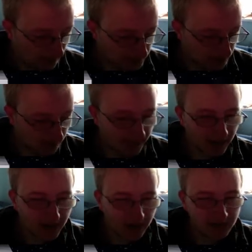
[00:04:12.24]
So I'm now
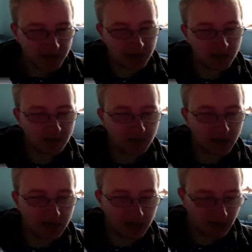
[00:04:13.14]
going to
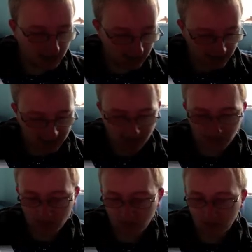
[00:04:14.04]

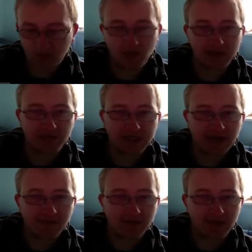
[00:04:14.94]
enable U S B
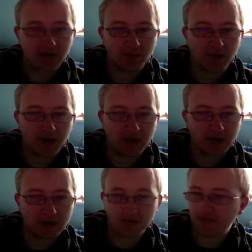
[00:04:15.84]
tethering on my
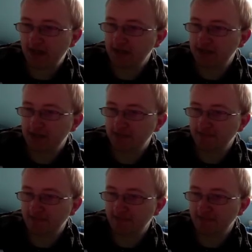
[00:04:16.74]
device,